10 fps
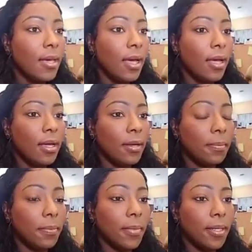
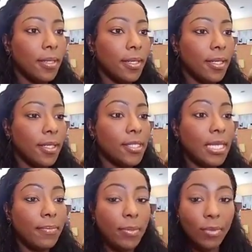
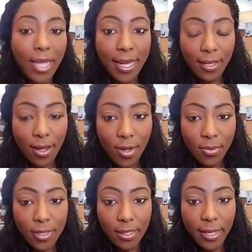Some people like
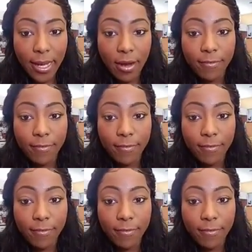combs in their hair.